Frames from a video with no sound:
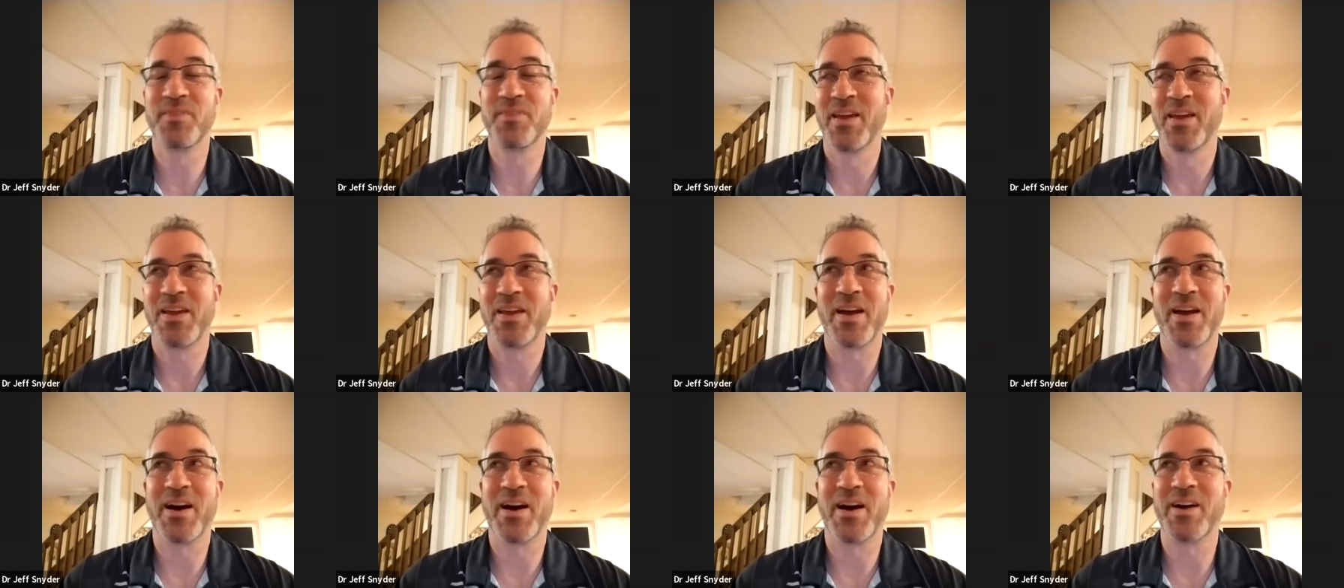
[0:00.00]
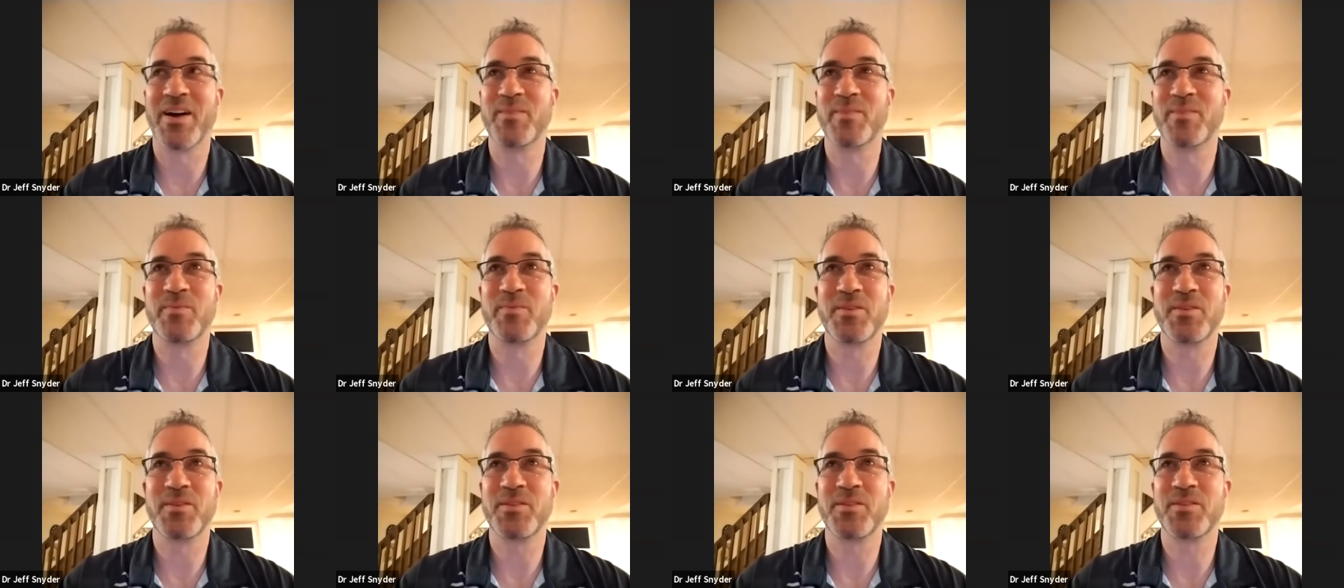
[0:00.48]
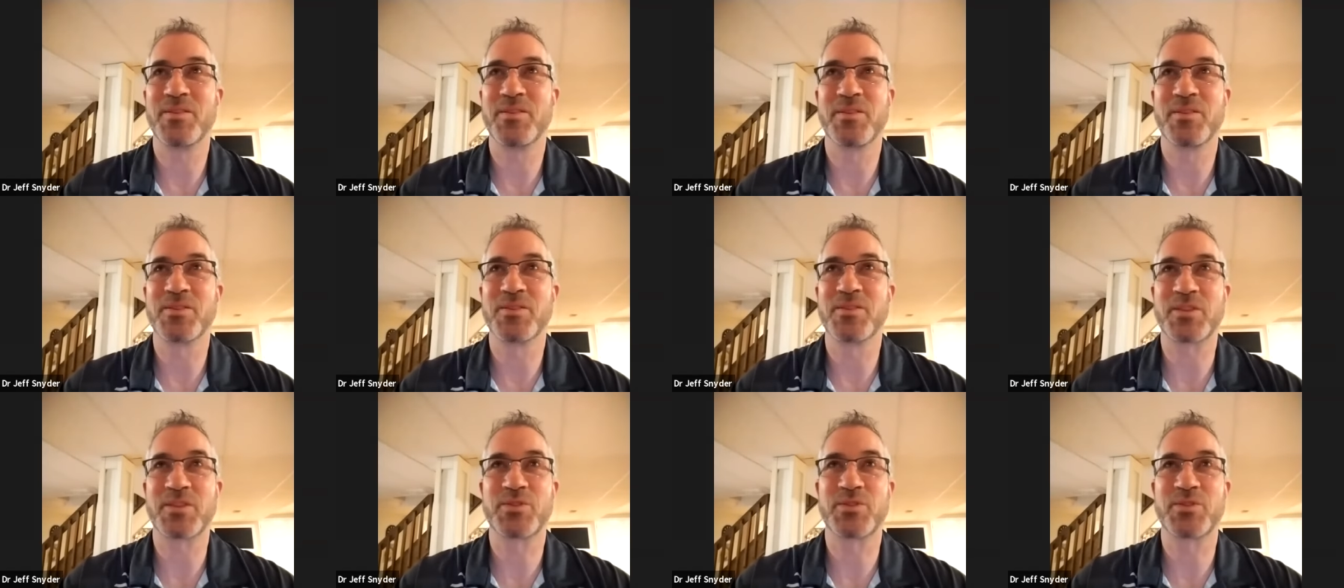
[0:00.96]
um,
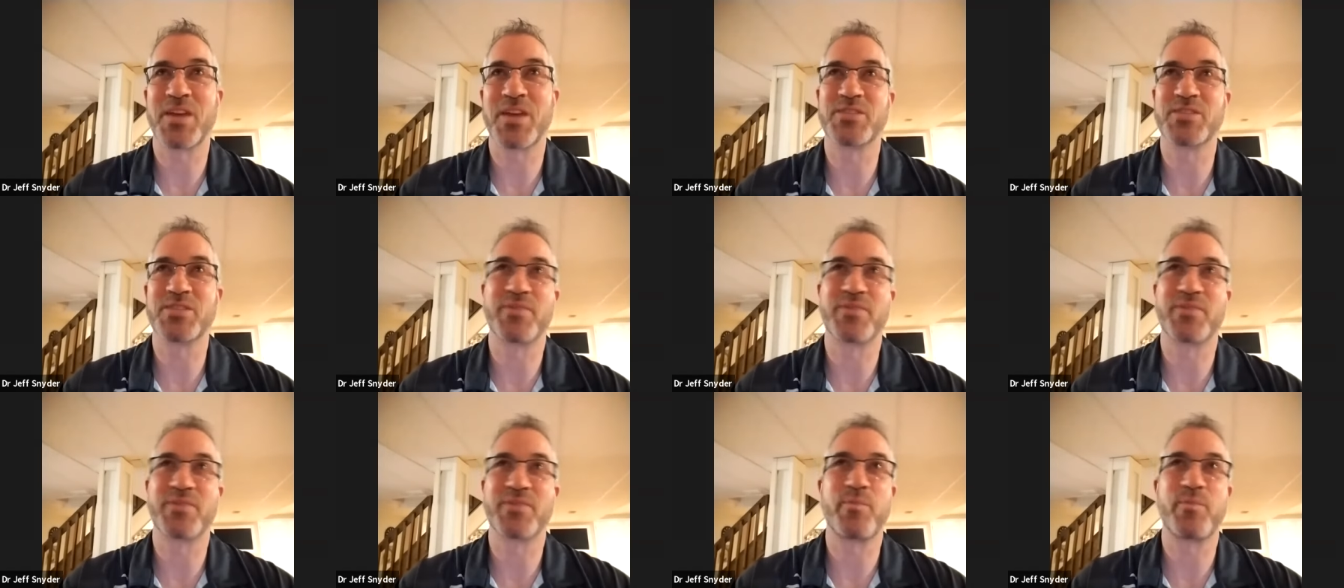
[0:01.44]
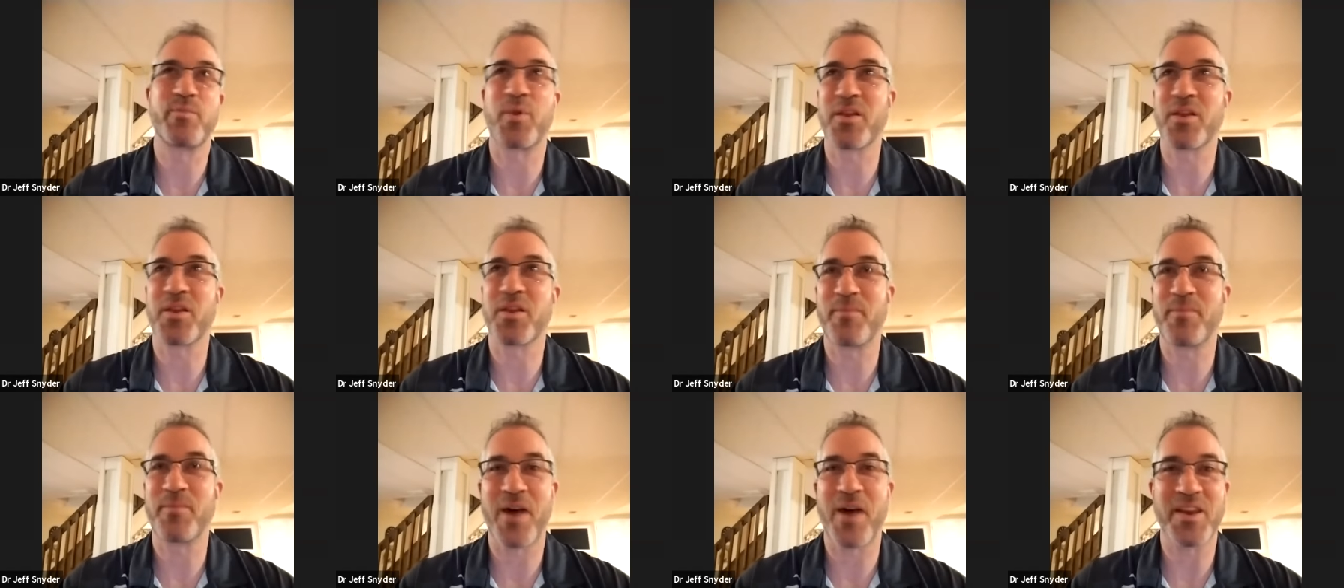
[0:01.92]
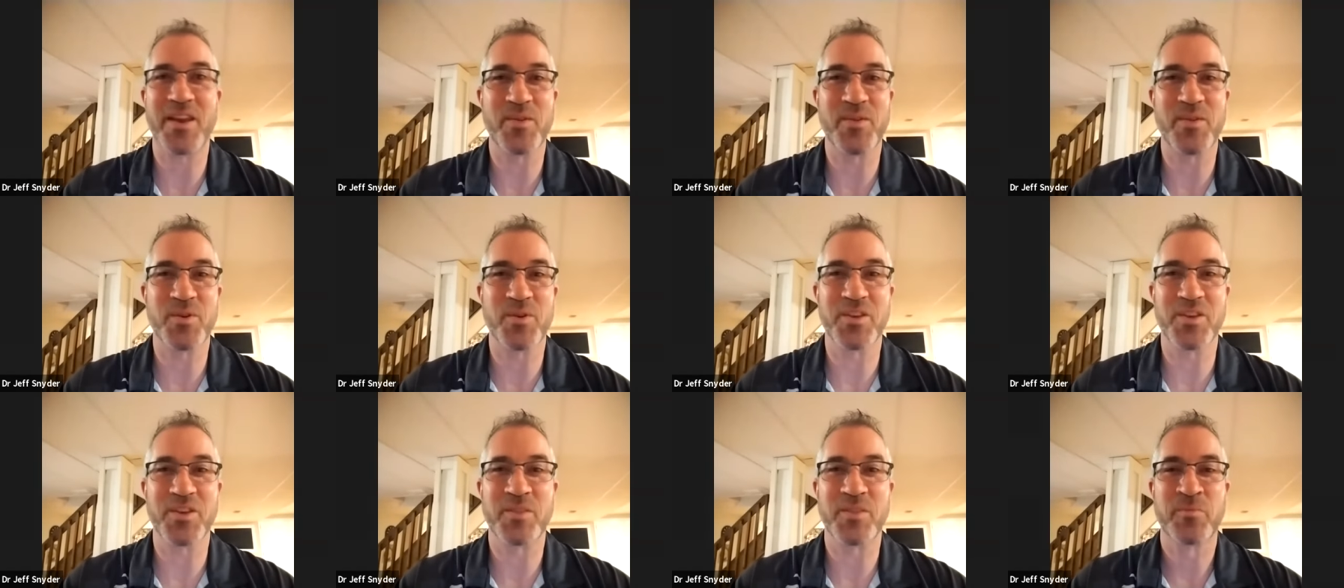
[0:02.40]
there's exercise for every part of the body,
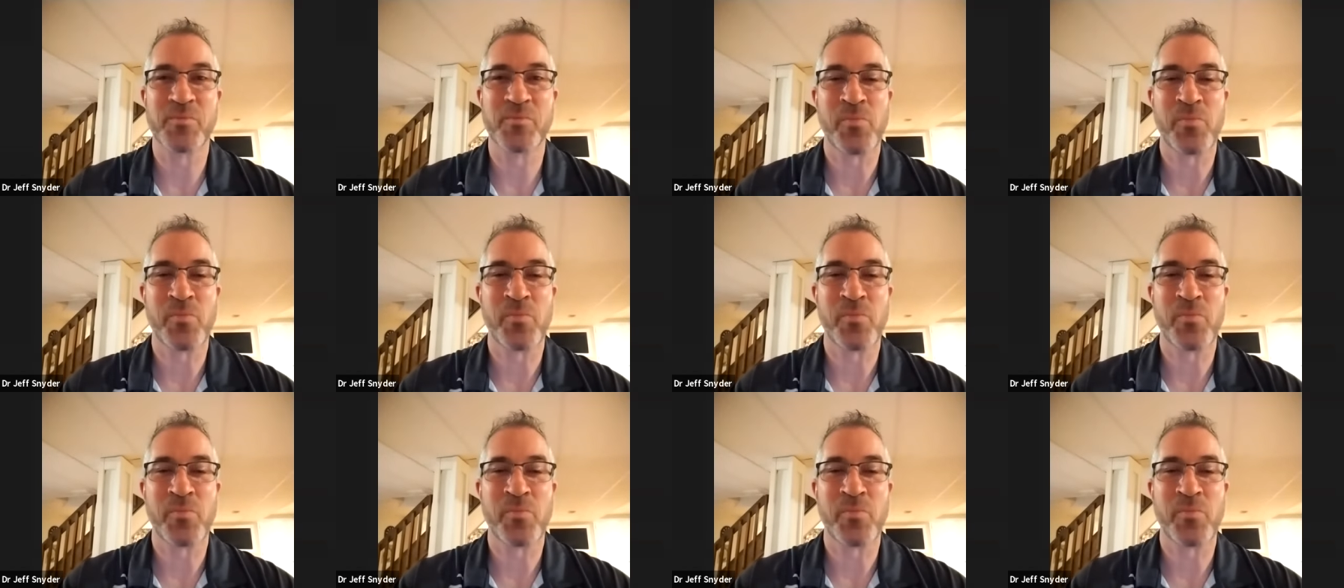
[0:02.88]
really.